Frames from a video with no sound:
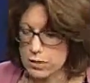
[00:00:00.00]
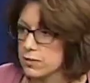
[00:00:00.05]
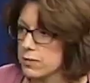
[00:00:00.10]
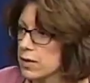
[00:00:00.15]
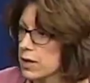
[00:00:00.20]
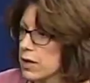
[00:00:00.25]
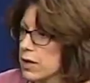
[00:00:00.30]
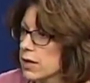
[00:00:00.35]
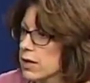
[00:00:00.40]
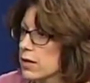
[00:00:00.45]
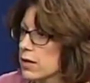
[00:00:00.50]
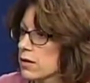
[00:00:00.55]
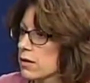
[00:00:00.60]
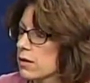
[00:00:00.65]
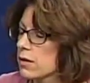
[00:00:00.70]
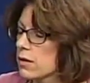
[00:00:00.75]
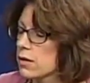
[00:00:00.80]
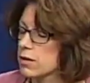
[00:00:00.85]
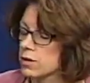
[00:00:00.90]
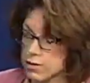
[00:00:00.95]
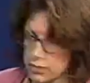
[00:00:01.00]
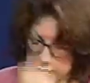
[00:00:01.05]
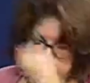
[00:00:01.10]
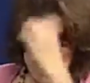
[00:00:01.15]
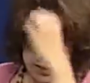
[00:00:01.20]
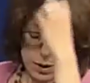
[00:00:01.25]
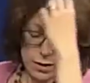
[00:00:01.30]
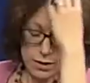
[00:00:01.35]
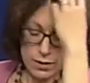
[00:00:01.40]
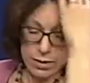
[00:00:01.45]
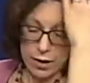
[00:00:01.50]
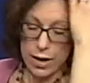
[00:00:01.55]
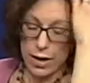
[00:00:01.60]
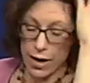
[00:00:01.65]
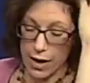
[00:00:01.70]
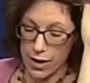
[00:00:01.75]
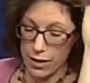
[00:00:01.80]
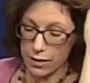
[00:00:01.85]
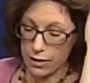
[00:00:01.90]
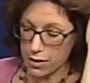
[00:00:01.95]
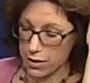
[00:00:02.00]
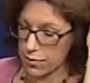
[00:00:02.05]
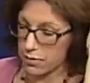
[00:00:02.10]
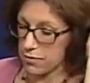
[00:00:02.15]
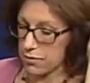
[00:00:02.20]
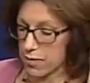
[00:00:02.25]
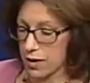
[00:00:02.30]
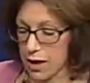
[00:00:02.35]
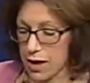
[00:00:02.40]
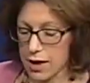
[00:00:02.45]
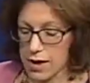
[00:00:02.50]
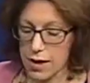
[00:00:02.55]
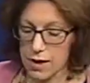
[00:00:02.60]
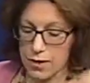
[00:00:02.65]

infinite. It was, was infinite. Yeah, yeah. I, I it was